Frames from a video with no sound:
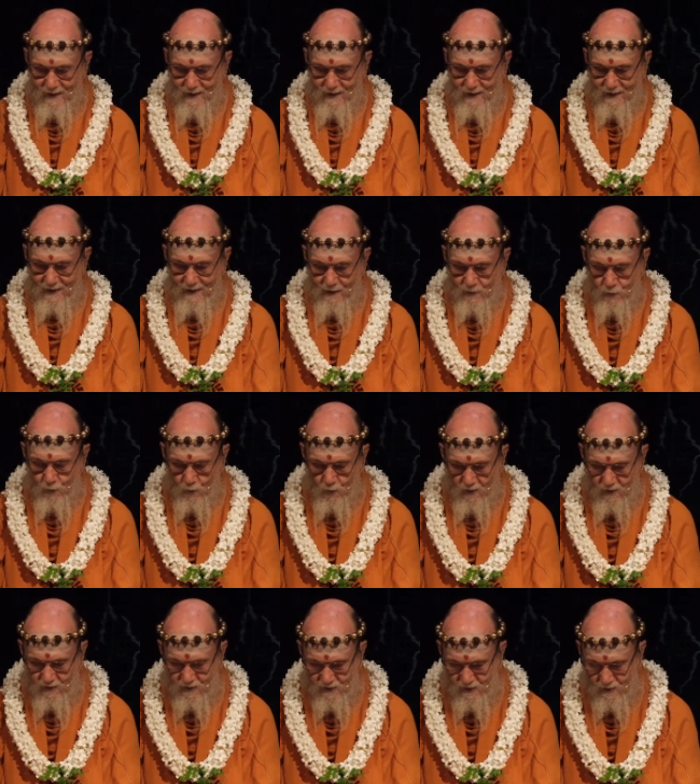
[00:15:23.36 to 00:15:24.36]
In other
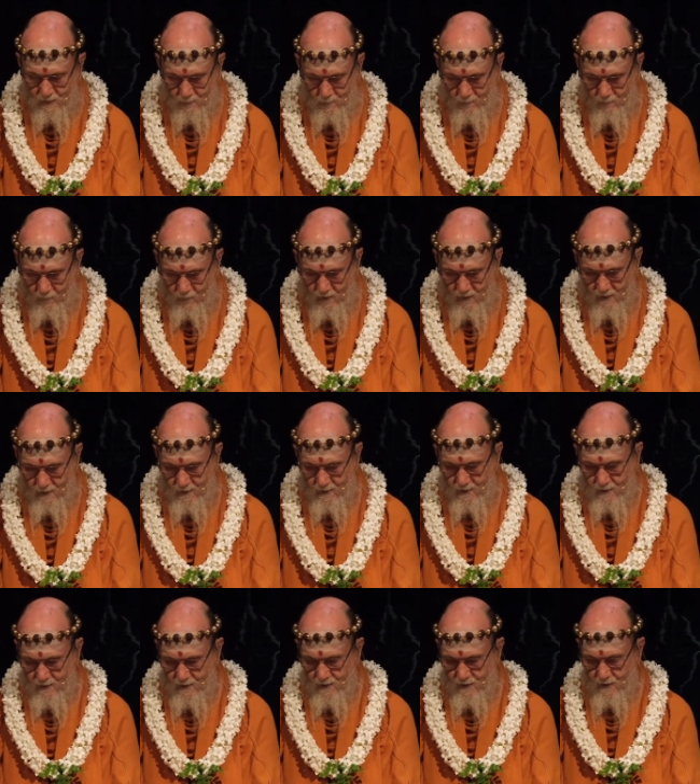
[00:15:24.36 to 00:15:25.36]
words,
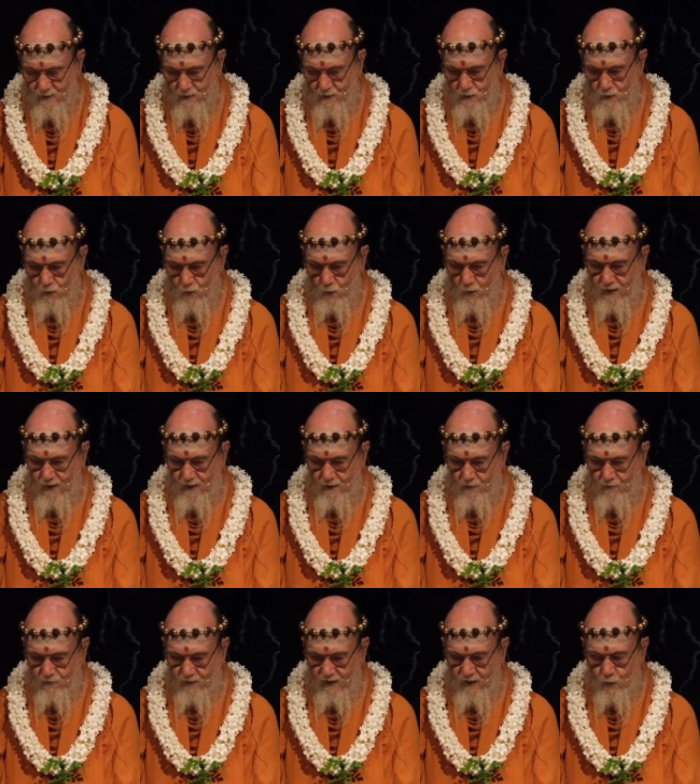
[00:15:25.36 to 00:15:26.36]
we
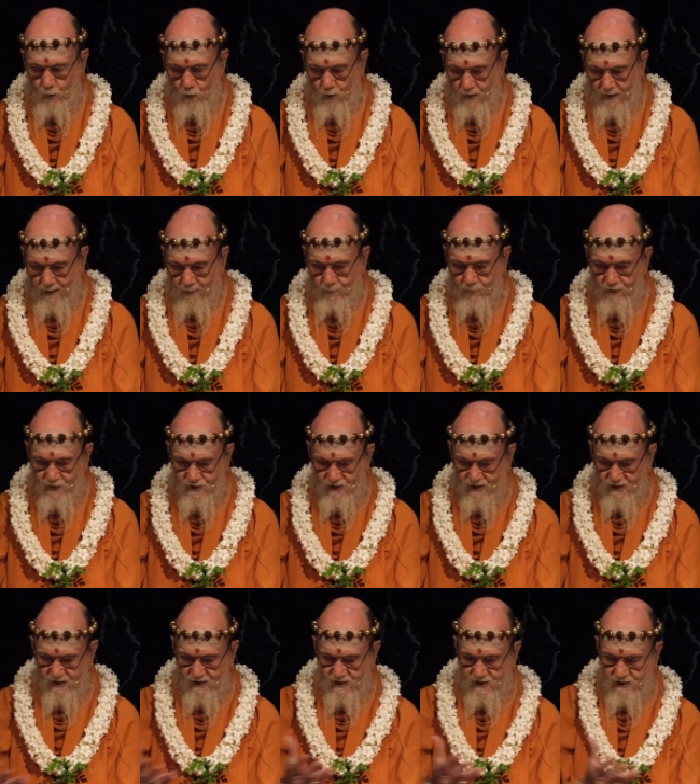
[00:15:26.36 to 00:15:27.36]
give equal
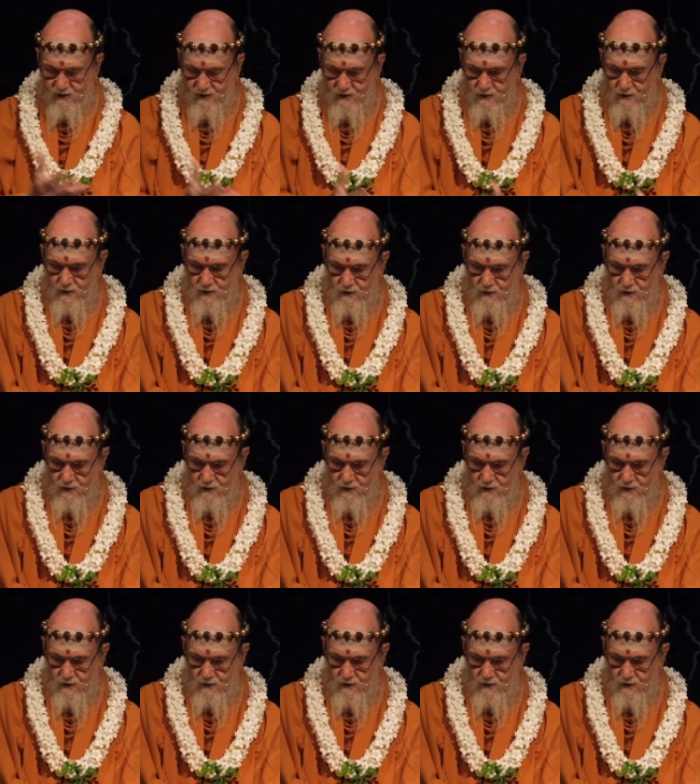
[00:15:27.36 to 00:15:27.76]
emphasis